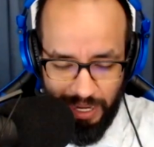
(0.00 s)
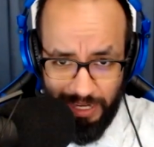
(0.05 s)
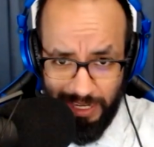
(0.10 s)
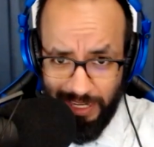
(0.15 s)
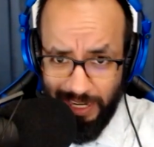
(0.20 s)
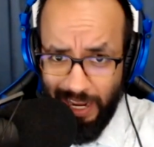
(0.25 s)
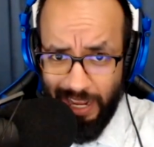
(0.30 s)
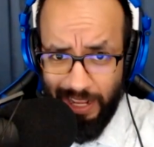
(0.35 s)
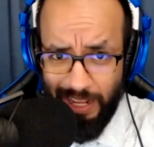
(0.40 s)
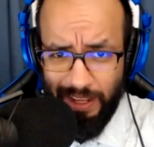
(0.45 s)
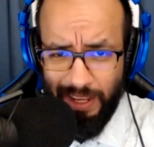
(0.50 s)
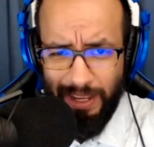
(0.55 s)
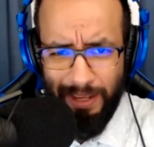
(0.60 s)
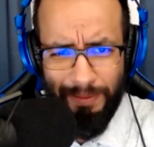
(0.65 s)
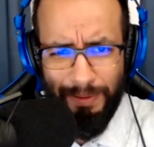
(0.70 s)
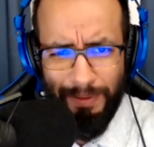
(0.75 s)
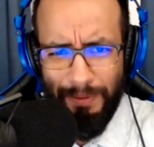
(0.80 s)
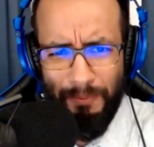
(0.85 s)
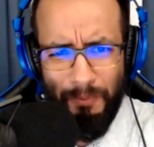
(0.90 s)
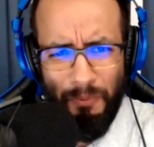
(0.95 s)
not
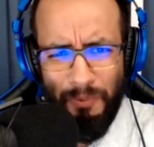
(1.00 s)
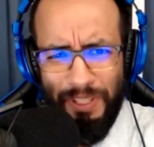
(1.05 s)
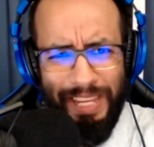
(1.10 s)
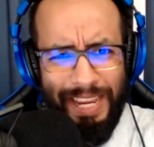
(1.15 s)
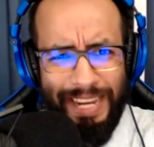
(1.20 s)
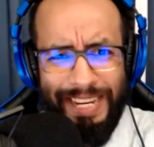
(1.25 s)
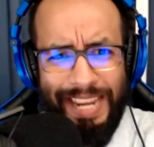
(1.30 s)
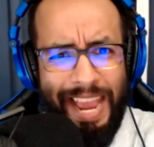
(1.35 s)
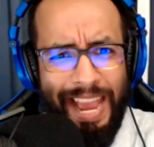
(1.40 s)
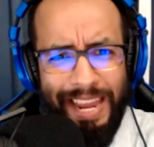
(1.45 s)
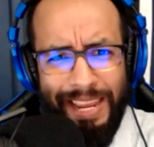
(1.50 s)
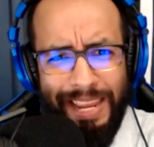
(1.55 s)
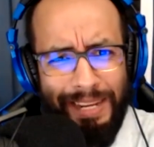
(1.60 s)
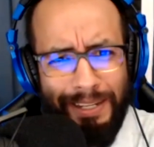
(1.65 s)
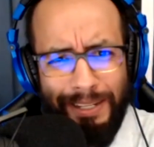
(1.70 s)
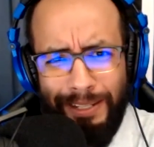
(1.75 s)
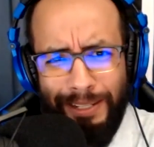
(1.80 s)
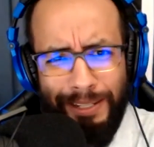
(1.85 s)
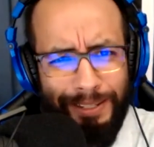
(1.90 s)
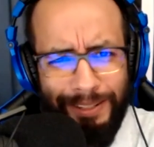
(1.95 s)

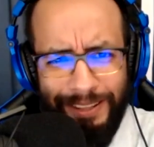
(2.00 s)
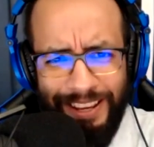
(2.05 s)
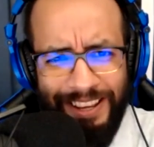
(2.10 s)
satanic,